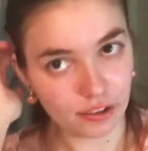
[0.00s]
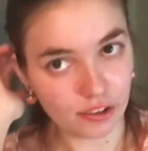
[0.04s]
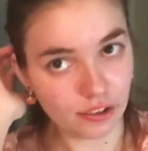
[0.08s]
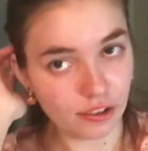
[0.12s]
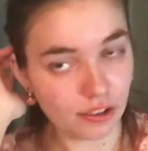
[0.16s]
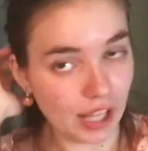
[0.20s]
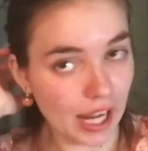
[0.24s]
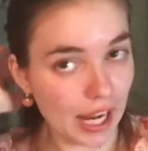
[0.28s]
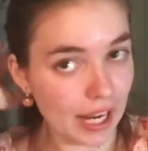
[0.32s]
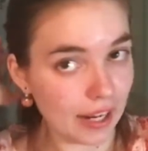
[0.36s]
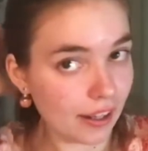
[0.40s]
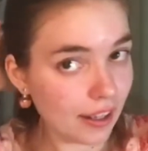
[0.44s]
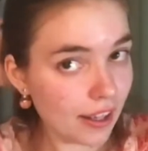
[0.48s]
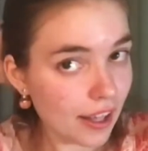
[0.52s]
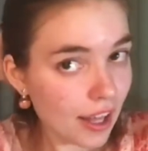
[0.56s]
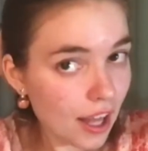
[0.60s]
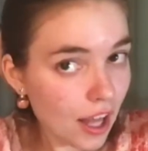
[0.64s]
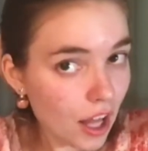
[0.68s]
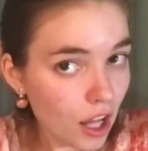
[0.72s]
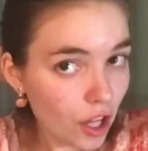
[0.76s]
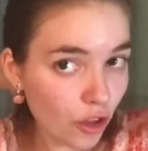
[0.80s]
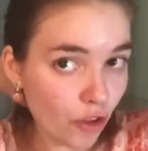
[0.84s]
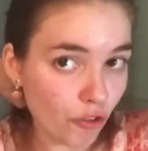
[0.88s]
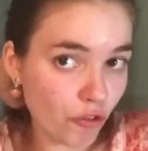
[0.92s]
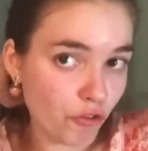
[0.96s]
the
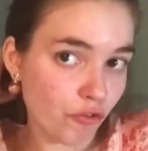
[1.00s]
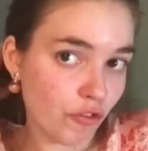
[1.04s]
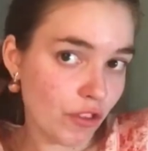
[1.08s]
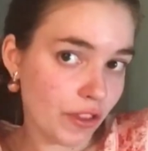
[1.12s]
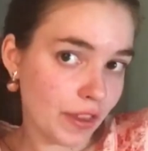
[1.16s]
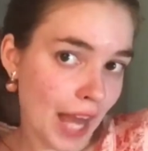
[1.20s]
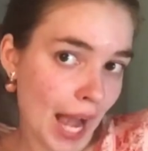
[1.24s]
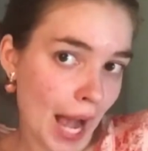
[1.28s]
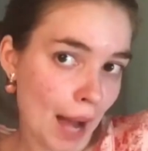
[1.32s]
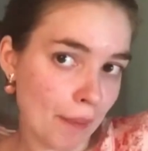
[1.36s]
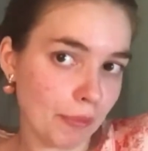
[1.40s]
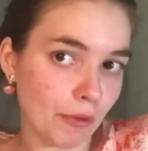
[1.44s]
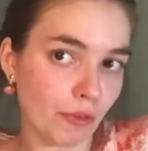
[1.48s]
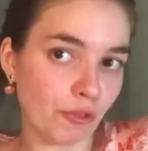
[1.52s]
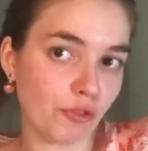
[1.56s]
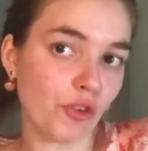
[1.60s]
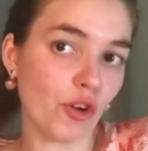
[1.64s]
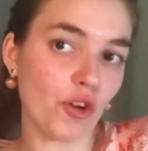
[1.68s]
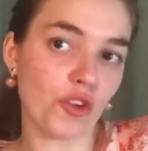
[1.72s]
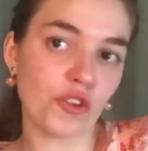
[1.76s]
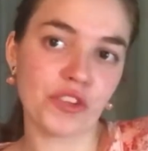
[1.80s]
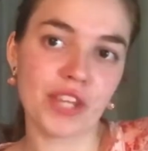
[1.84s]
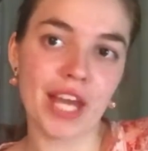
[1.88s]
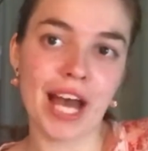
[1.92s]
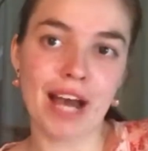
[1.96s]
apple
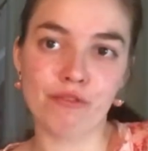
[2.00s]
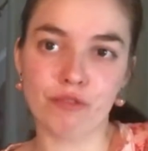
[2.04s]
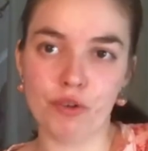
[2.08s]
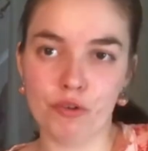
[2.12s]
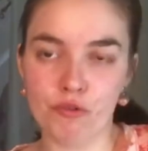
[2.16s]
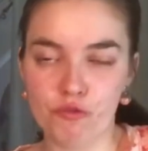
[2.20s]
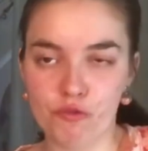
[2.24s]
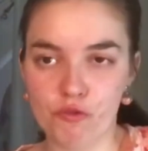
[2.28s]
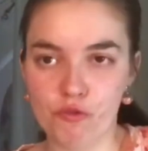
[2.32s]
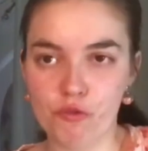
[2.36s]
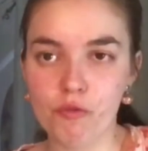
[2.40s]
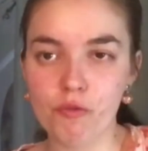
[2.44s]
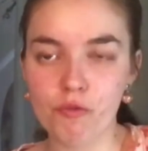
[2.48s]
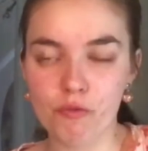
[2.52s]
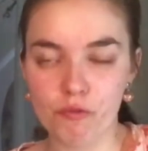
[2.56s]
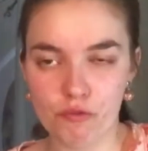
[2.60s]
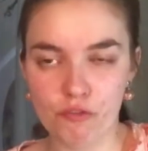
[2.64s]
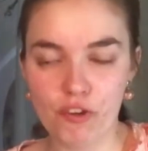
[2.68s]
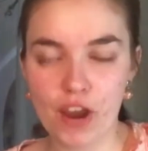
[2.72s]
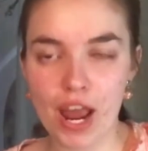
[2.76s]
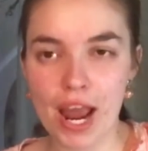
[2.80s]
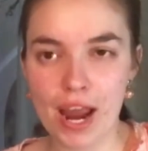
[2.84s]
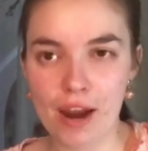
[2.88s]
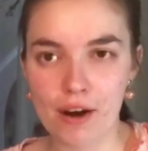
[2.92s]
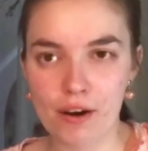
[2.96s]
falls down
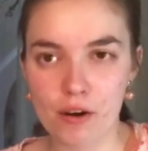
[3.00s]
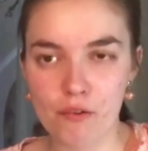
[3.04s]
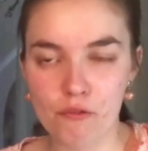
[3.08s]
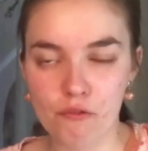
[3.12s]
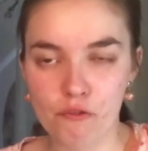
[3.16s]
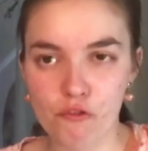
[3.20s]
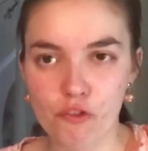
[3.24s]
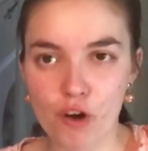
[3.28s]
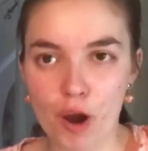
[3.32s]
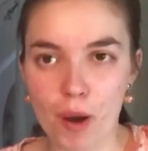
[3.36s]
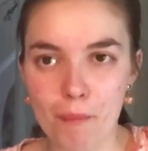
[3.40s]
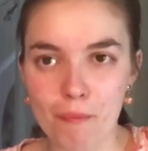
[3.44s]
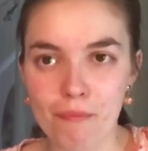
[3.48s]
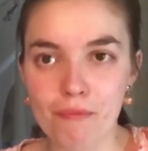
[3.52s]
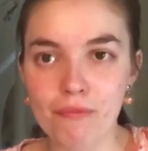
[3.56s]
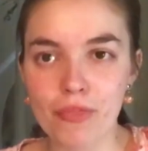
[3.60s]
from